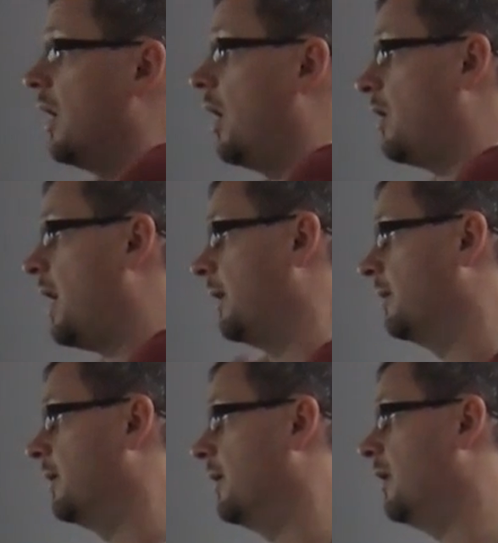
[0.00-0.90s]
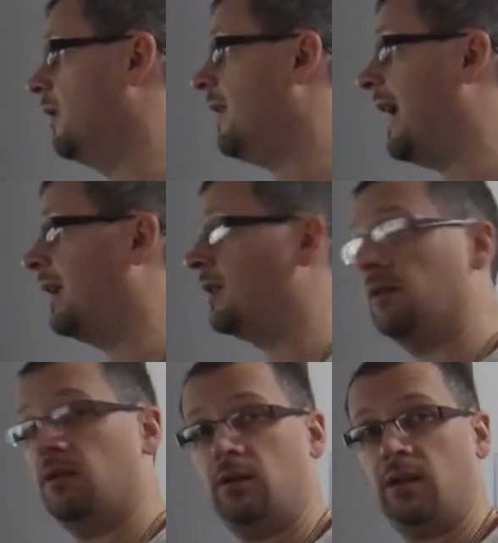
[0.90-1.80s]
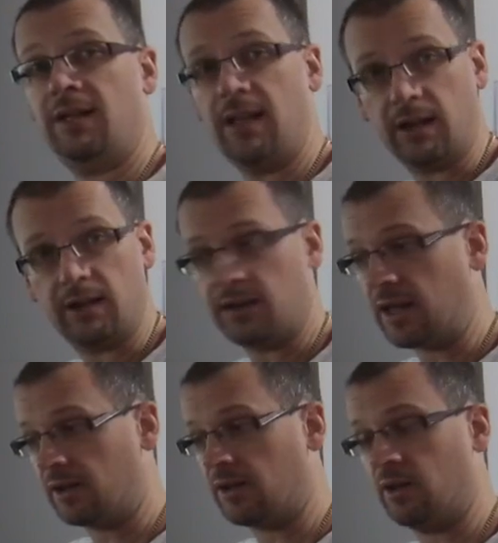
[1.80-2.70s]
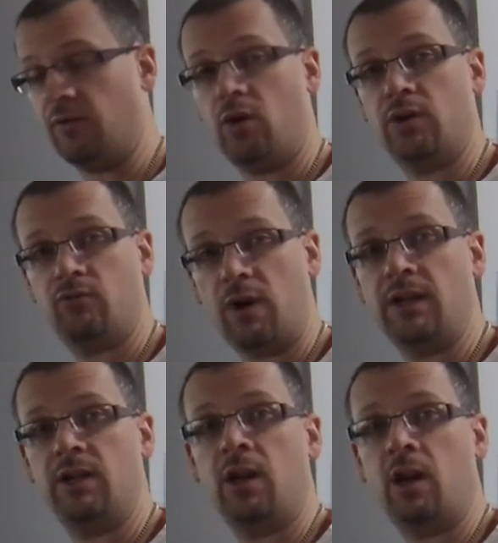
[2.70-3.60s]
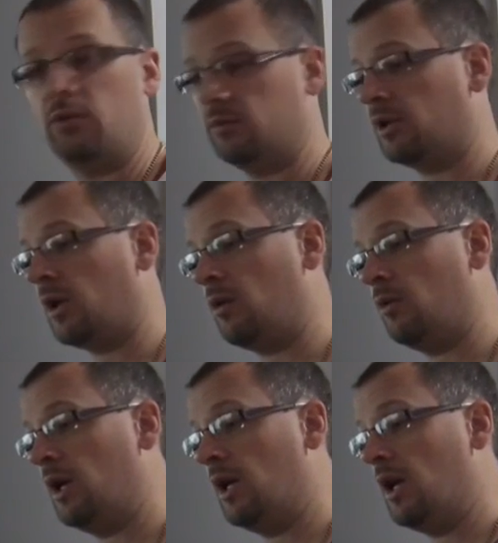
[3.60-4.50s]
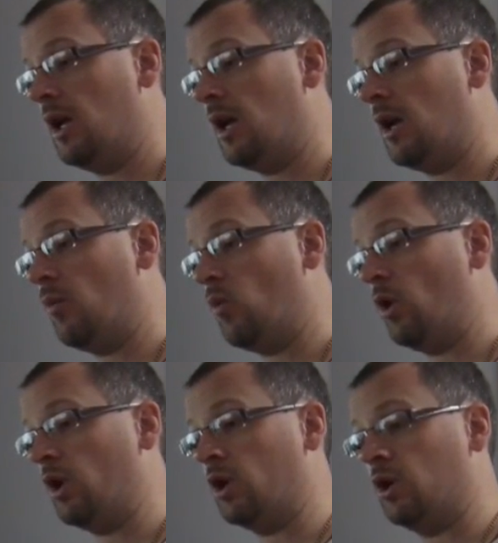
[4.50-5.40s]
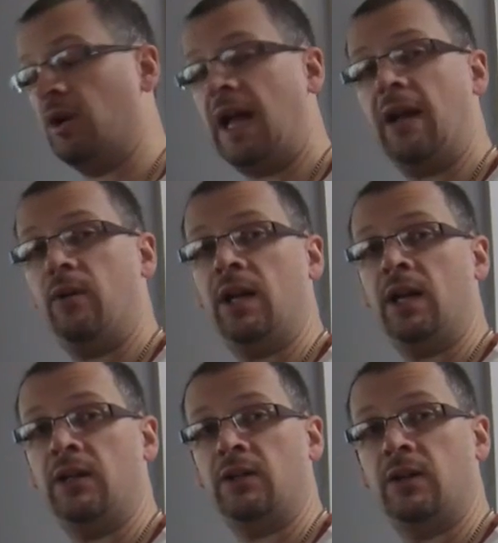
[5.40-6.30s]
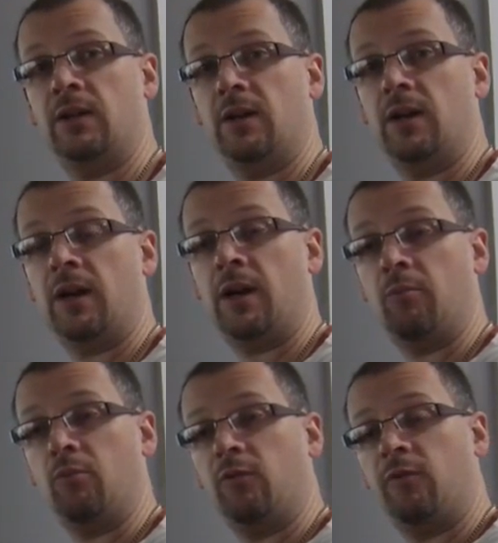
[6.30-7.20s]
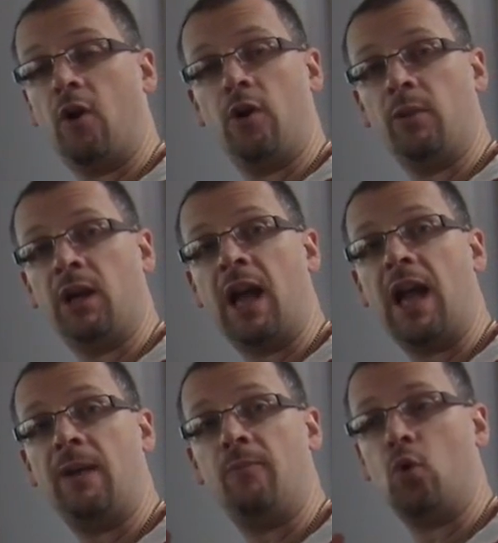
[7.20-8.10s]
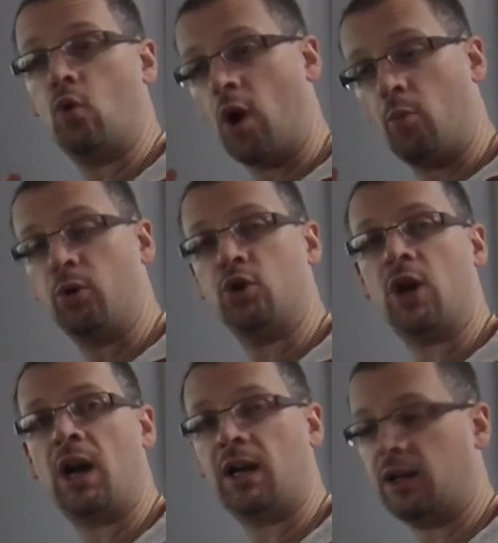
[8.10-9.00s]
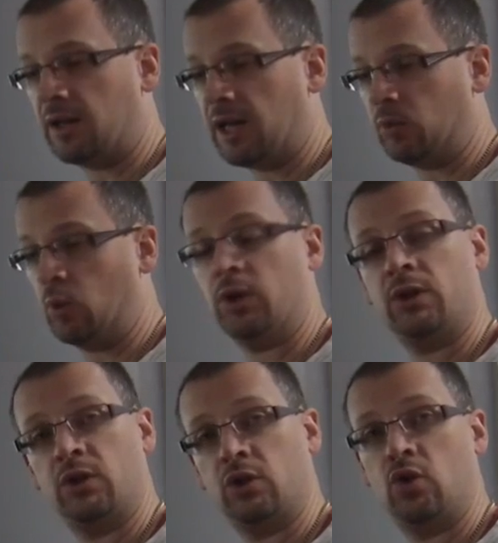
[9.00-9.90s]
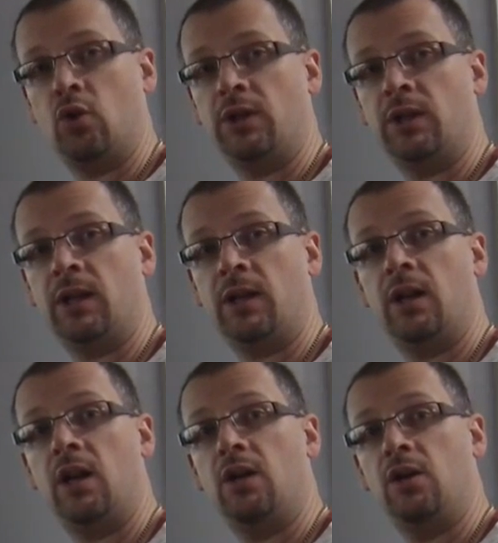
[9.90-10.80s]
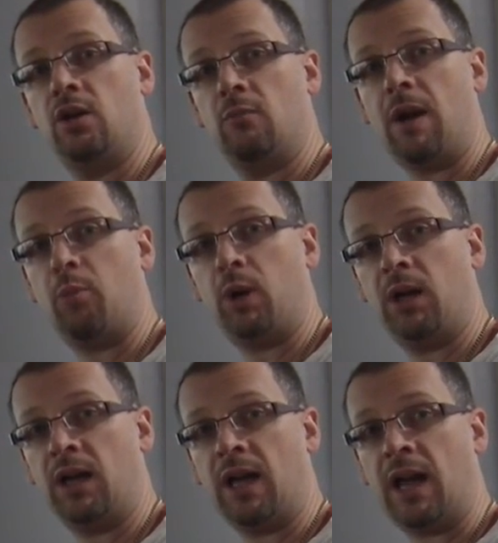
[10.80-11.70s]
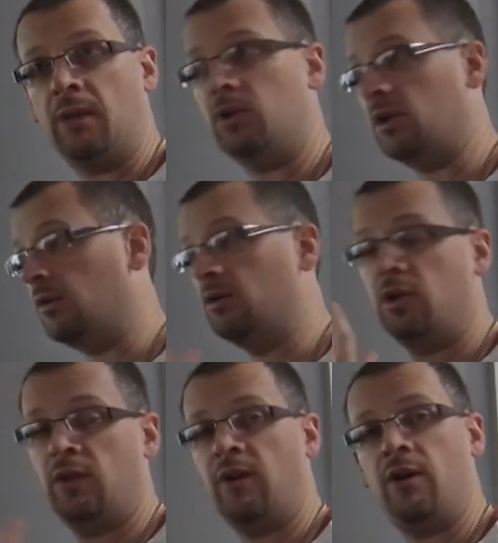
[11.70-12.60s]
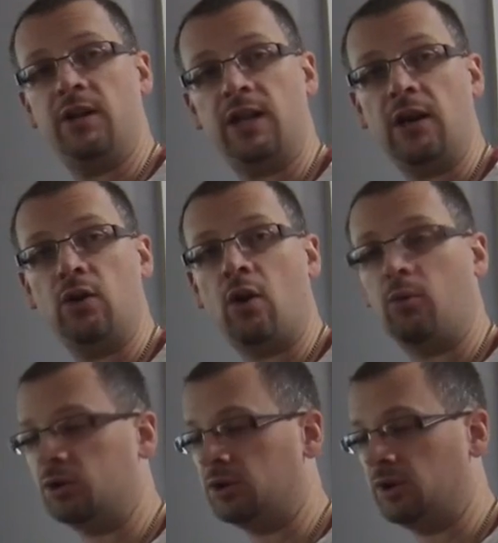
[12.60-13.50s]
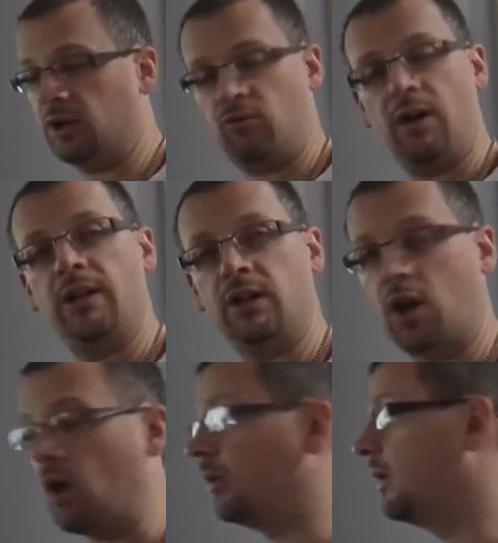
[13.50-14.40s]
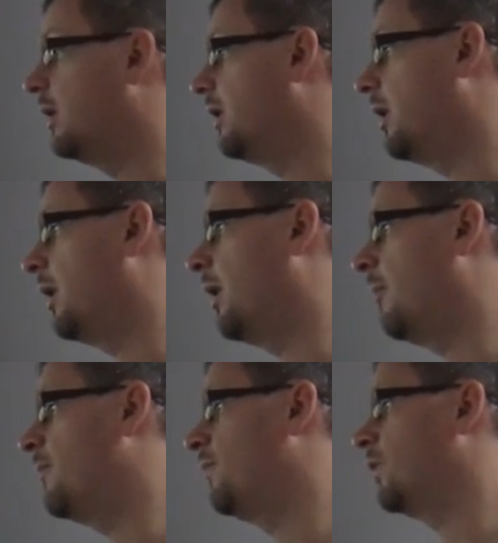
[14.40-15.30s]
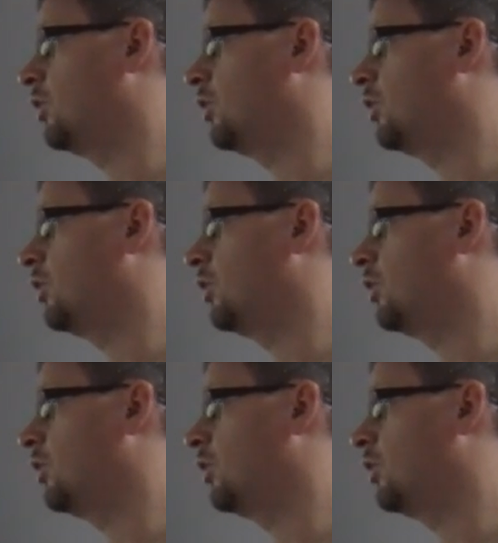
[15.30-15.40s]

Okay, that is it. That's the device ready to go. So what you can do now is fire up your game or open track. That works as a joystick. You can map it in game to your various headlock options. It's ready to go.